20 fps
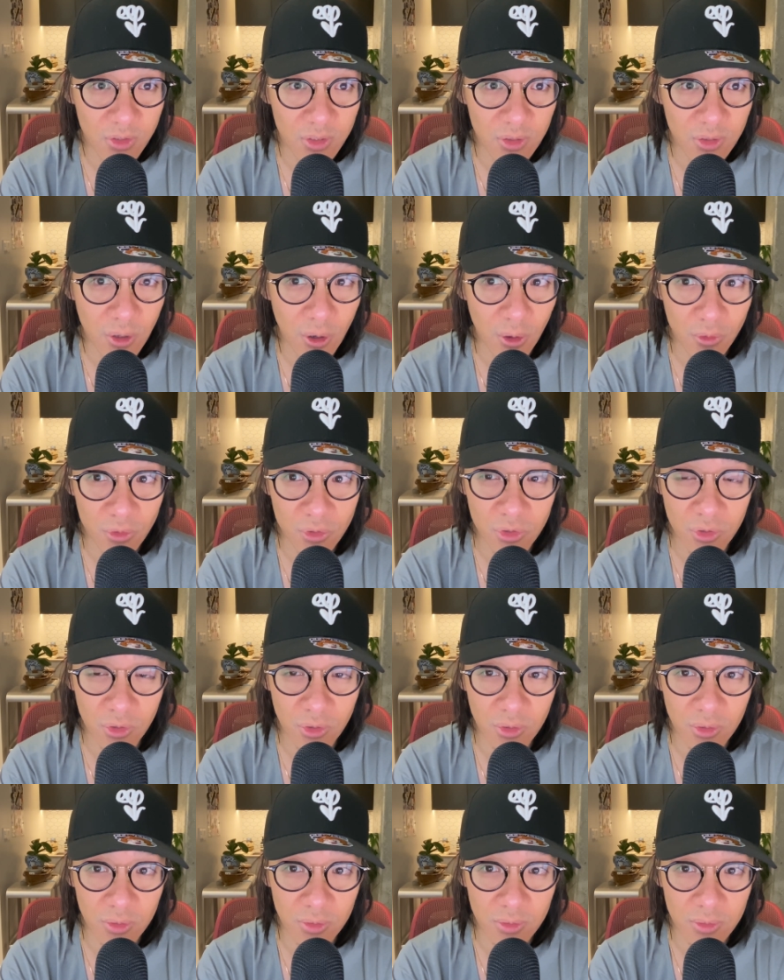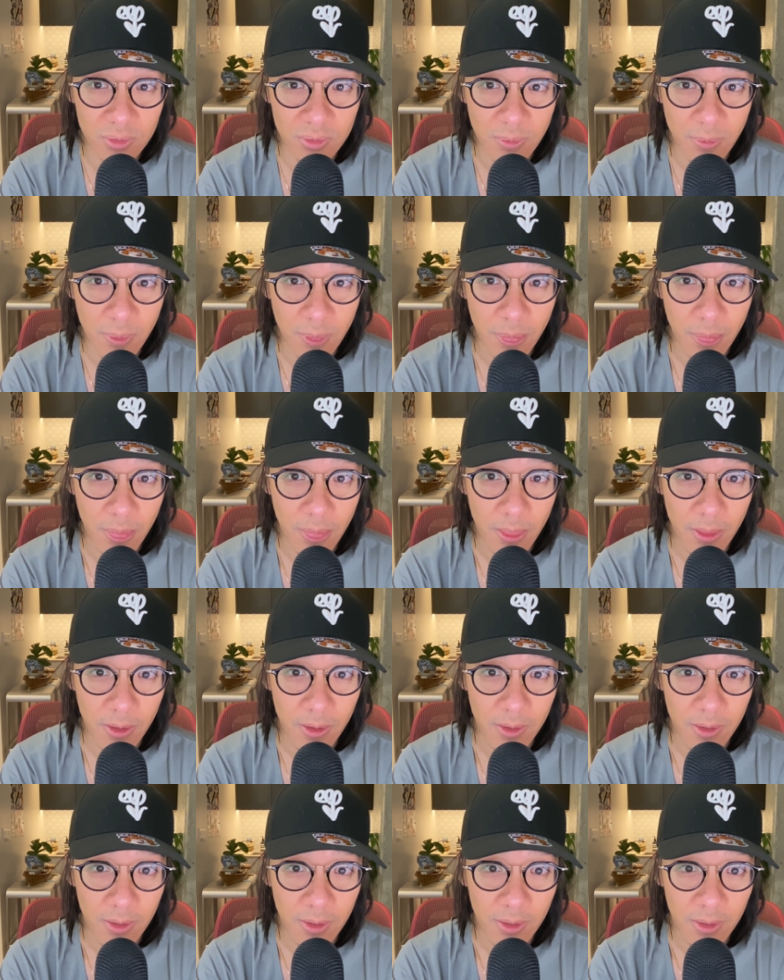and culture
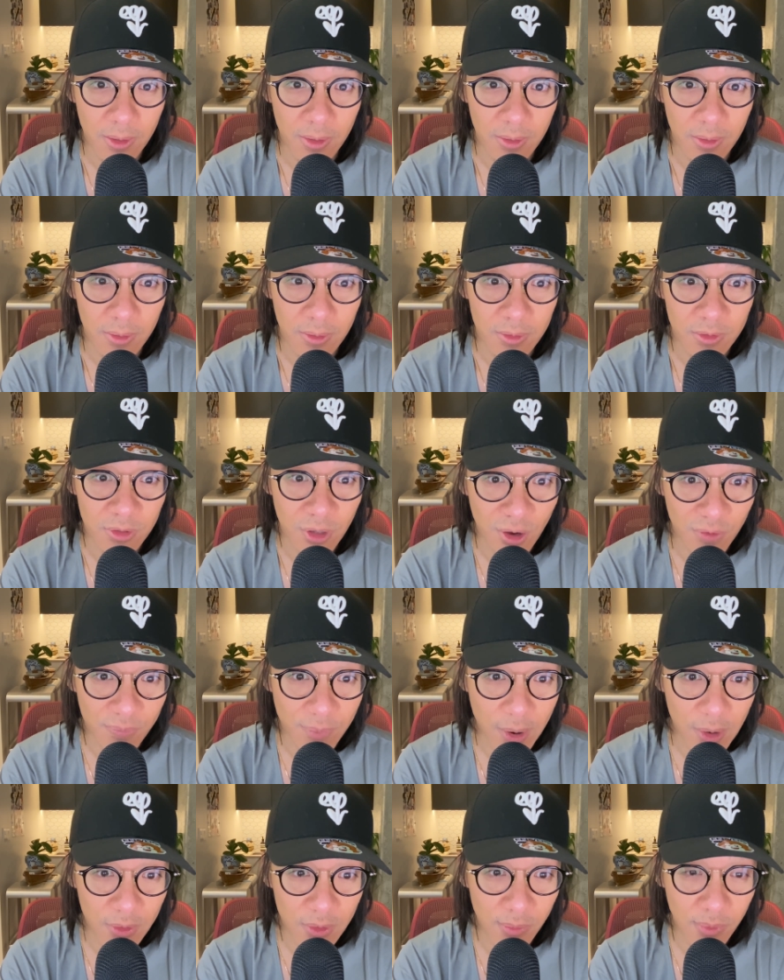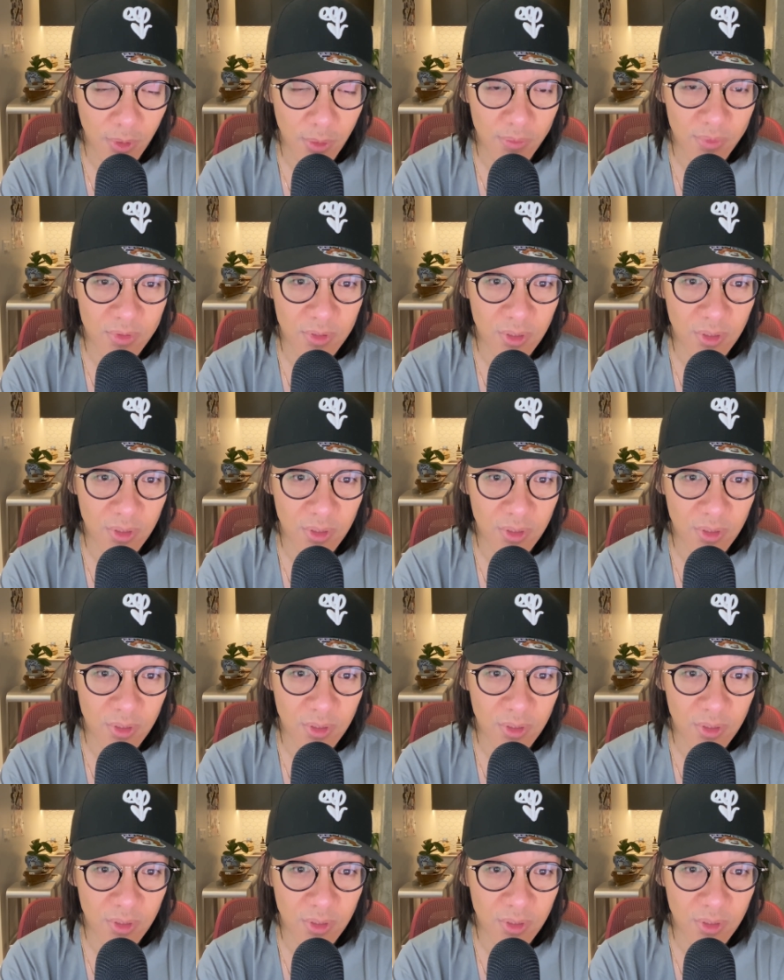soft power diplomacy,